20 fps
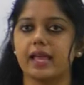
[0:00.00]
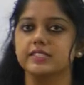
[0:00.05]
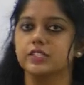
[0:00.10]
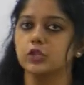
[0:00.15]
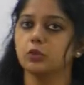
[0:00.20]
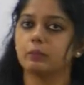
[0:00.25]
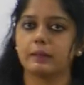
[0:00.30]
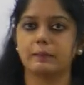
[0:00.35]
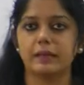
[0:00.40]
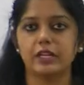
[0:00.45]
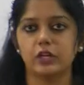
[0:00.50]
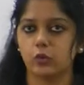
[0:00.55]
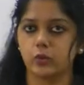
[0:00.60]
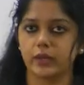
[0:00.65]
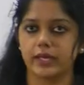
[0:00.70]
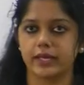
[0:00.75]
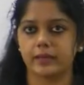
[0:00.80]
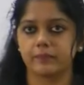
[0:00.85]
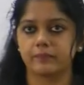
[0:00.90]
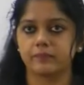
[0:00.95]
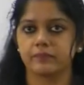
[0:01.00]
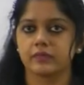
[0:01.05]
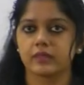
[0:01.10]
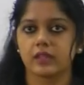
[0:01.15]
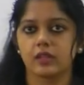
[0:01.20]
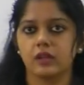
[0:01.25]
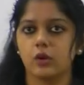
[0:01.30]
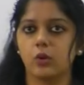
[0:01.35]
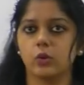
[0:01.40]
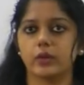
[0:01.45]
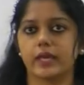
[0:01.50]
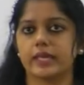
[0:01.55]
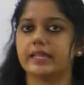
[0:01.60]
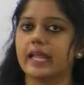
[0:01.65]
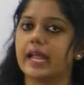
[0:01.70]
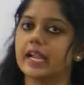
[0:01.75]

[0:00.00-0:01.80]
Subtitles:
Acts you may be knowing. Okay,